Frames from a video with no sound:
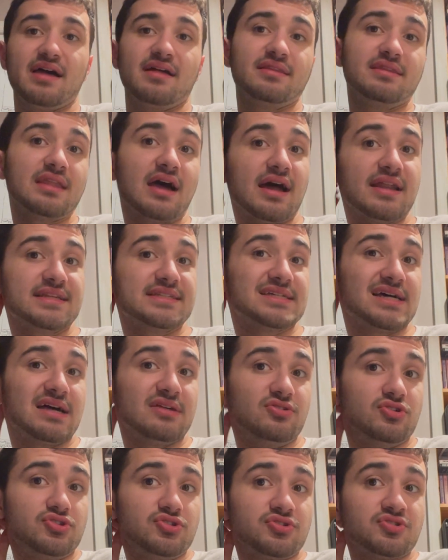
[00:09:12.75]

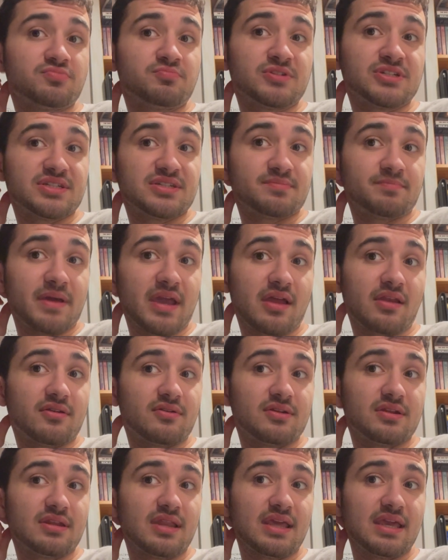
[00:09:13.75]
non-Italian Jews
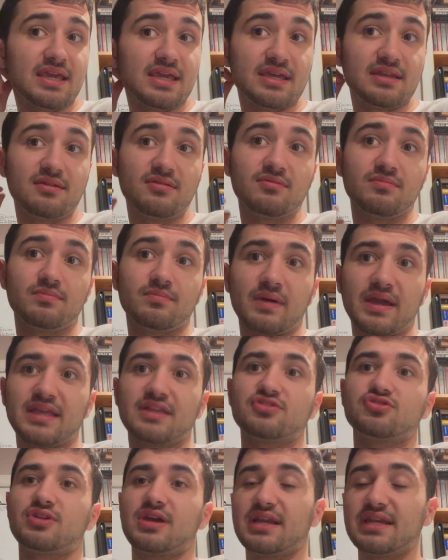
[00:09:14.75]
participated in by
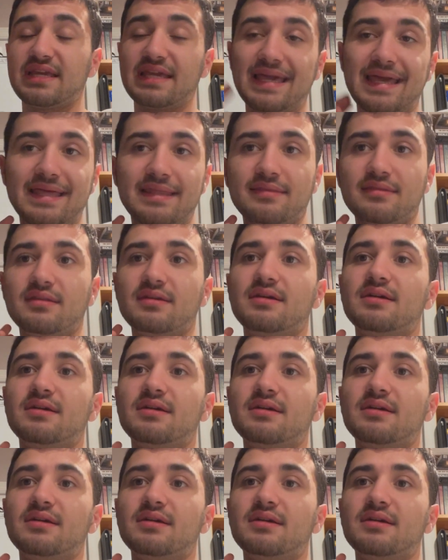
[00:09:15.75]
trying to get